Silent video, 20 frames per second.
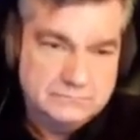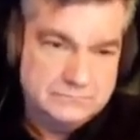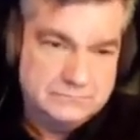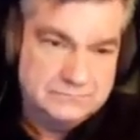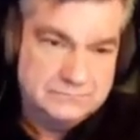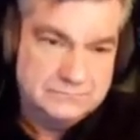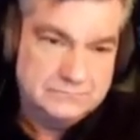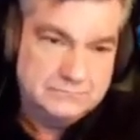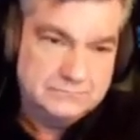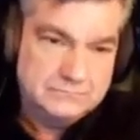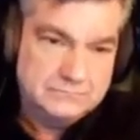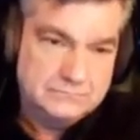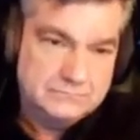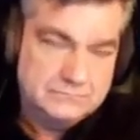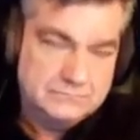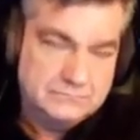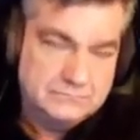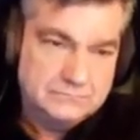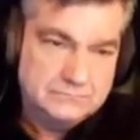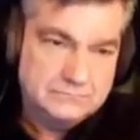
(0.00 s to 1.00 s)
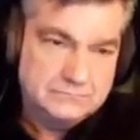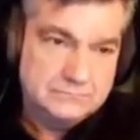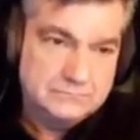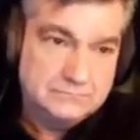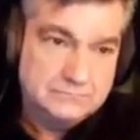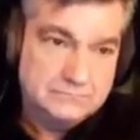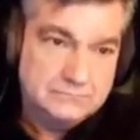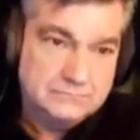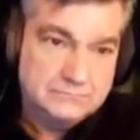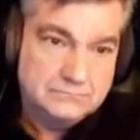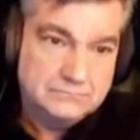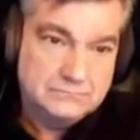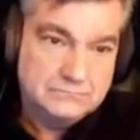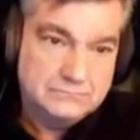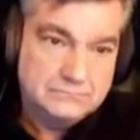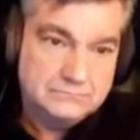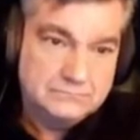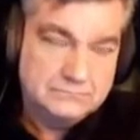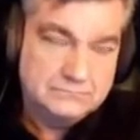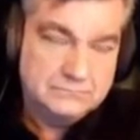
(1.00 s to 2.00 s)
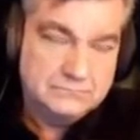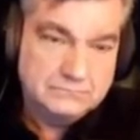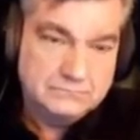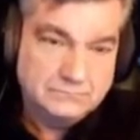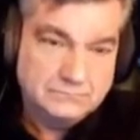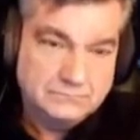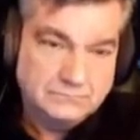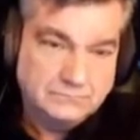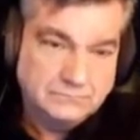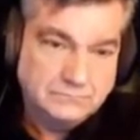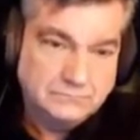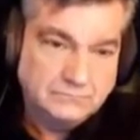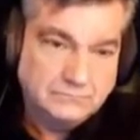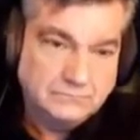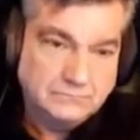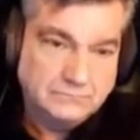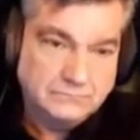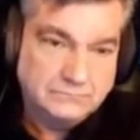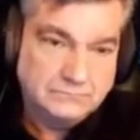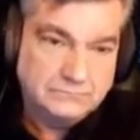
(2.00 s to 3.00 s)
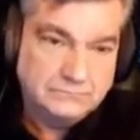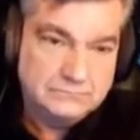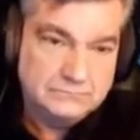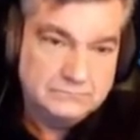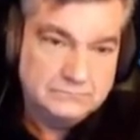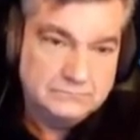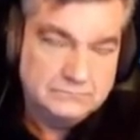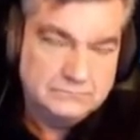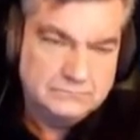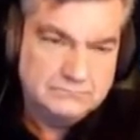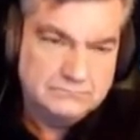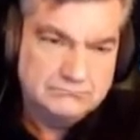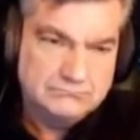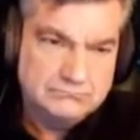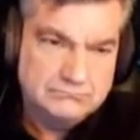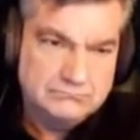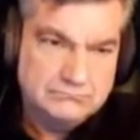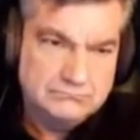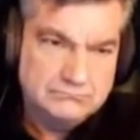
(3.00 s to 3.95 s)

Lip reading: The person shown says nothing.